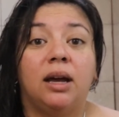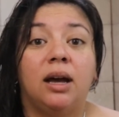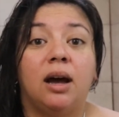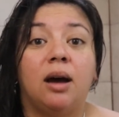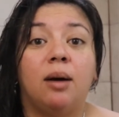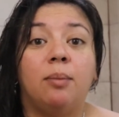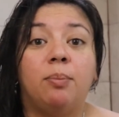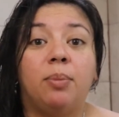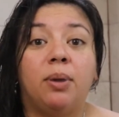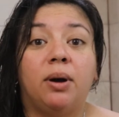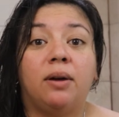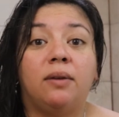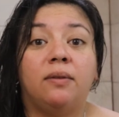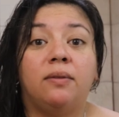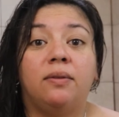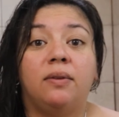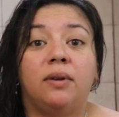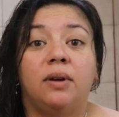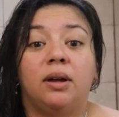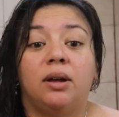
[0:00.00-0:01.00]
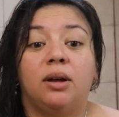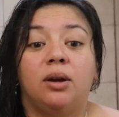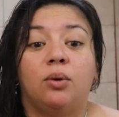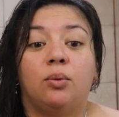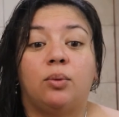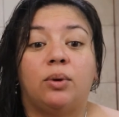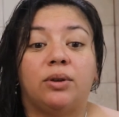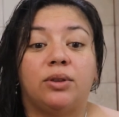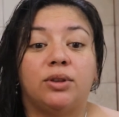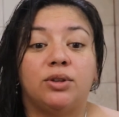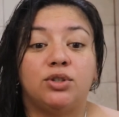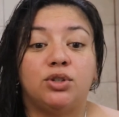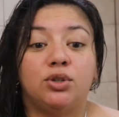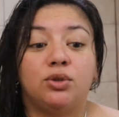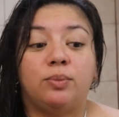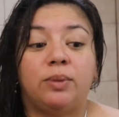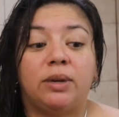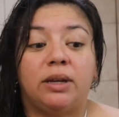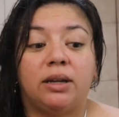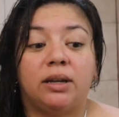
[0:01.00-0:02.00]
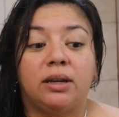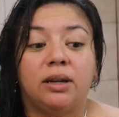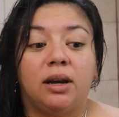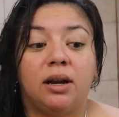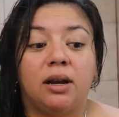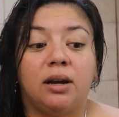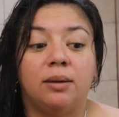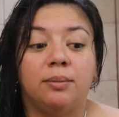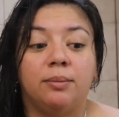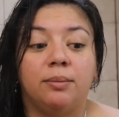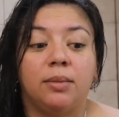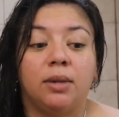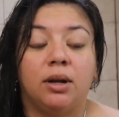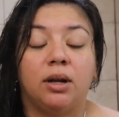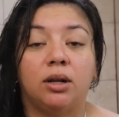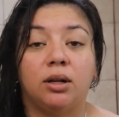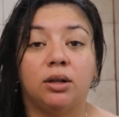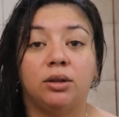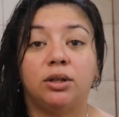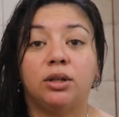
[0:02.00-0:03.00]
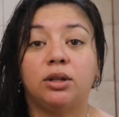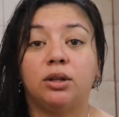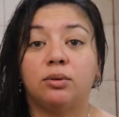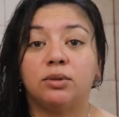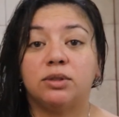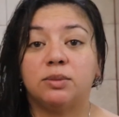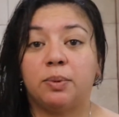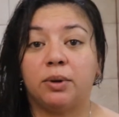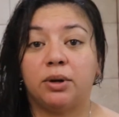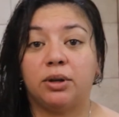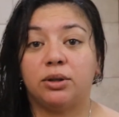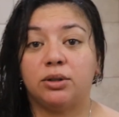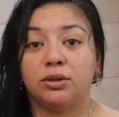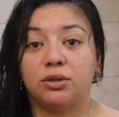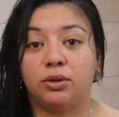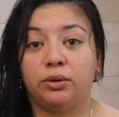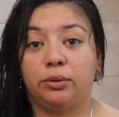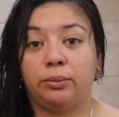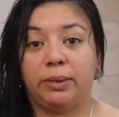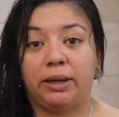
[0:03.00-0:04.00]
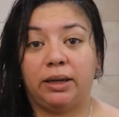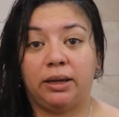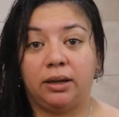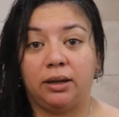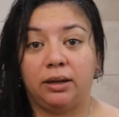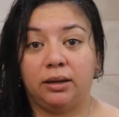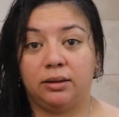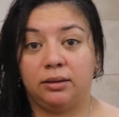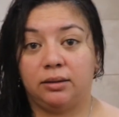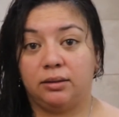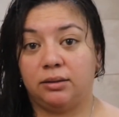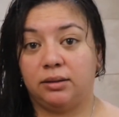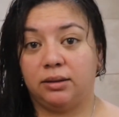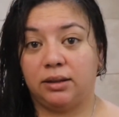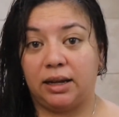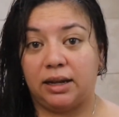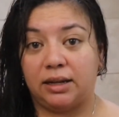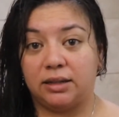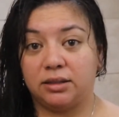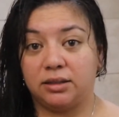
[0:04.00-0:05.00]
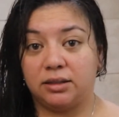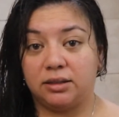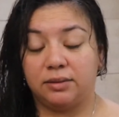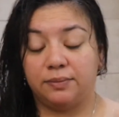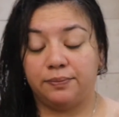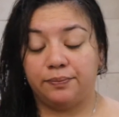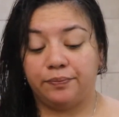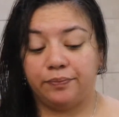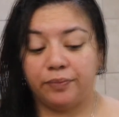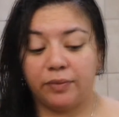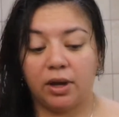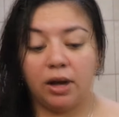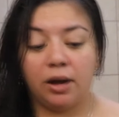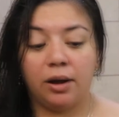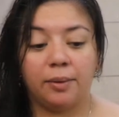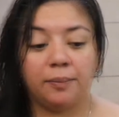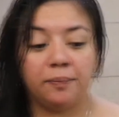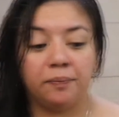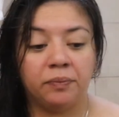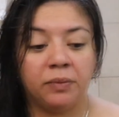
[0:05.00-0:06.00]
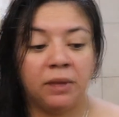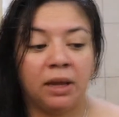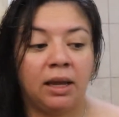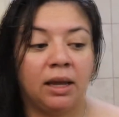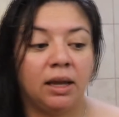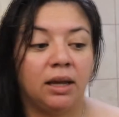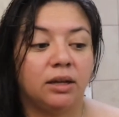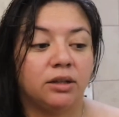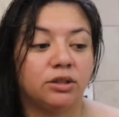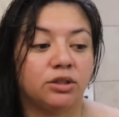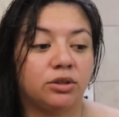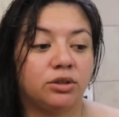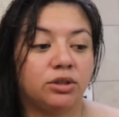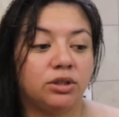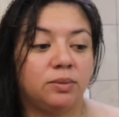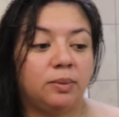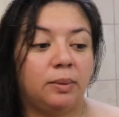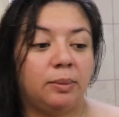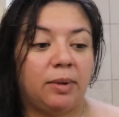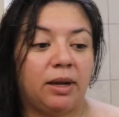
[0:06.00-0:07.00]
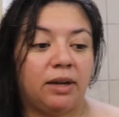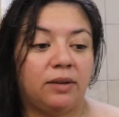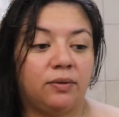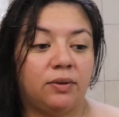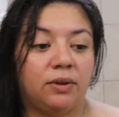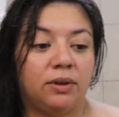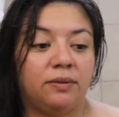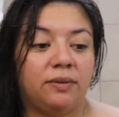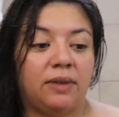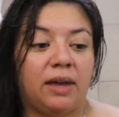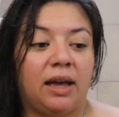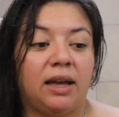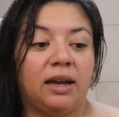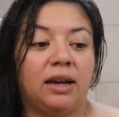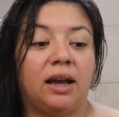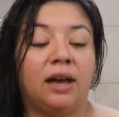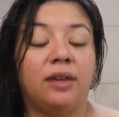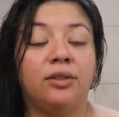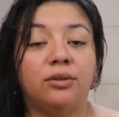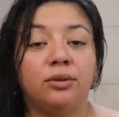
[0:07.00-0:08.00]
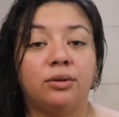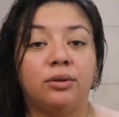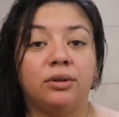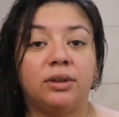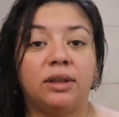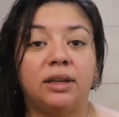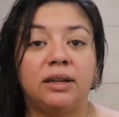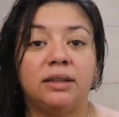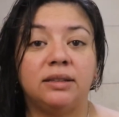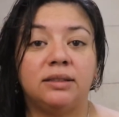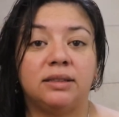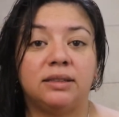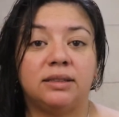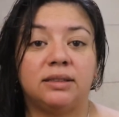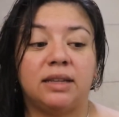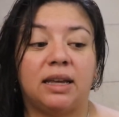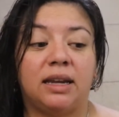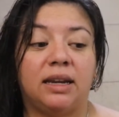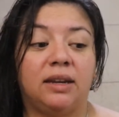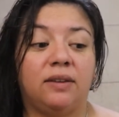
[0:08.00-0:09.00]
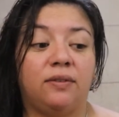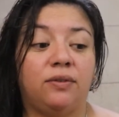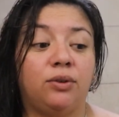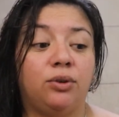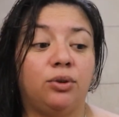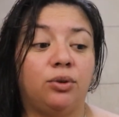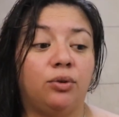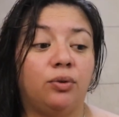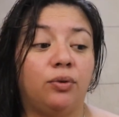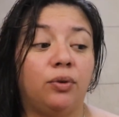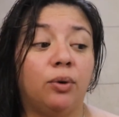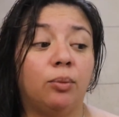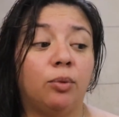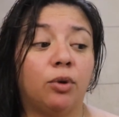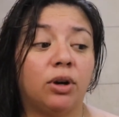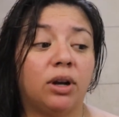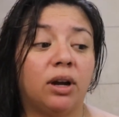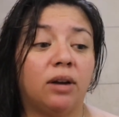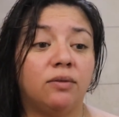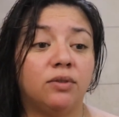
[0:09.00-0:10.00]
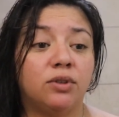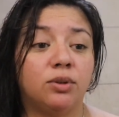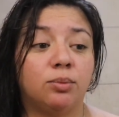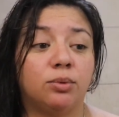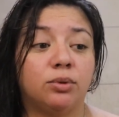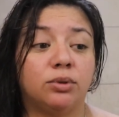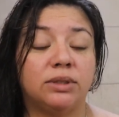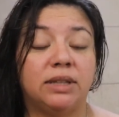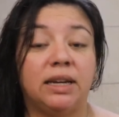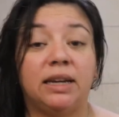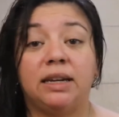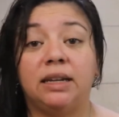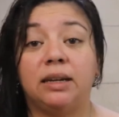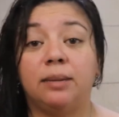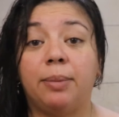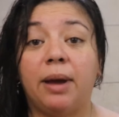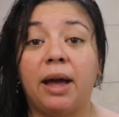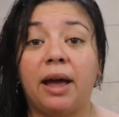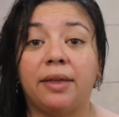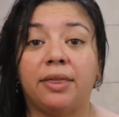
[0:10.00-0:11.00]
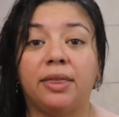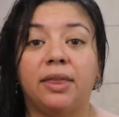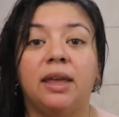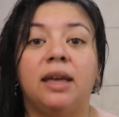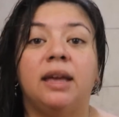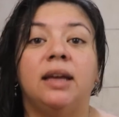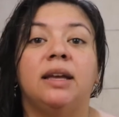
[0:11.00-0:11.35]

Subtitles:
above where the tubing, the lowest part of the tubing lands. So just be mindful of that. Other things is like if you feel more comfortable taking a bath,